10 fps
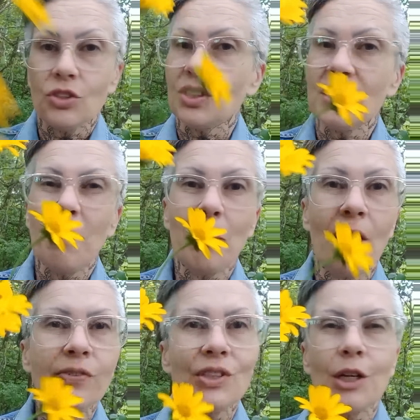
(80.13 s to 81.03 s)
Just snip them
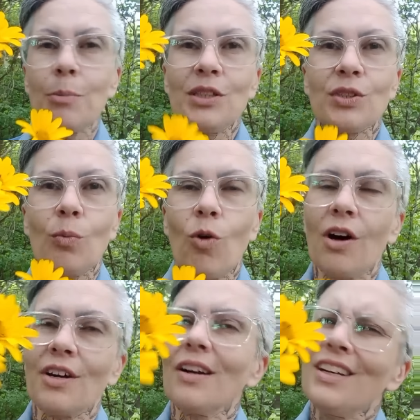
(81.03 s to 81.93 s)
off, stick them in some
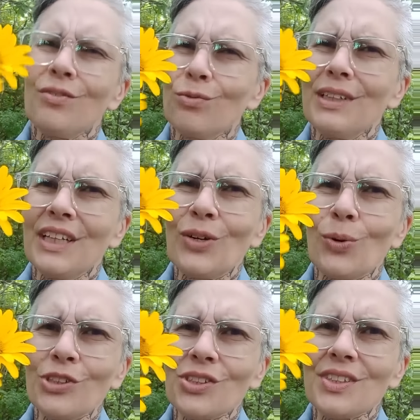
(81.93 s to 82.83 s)
water. Really
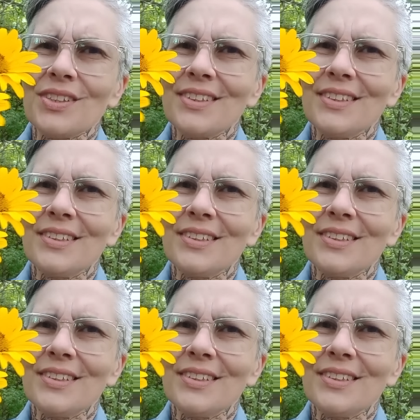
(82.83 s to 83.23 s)
gorgeous.